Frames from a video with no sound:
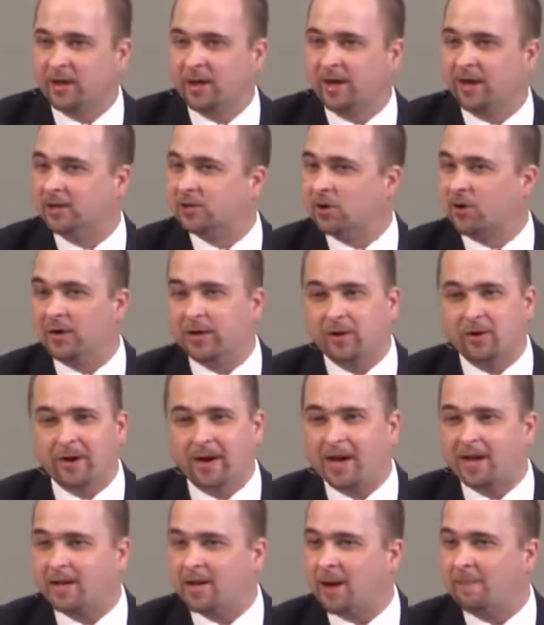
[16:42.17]
and it's only going
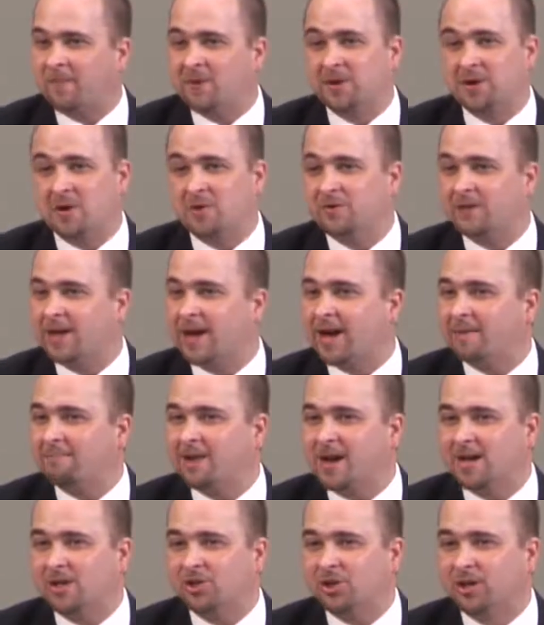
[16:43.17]
to end up in your own
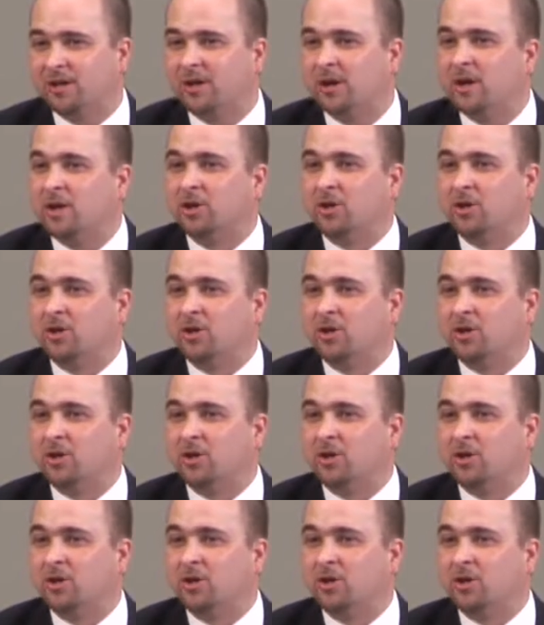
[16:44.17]
damnation.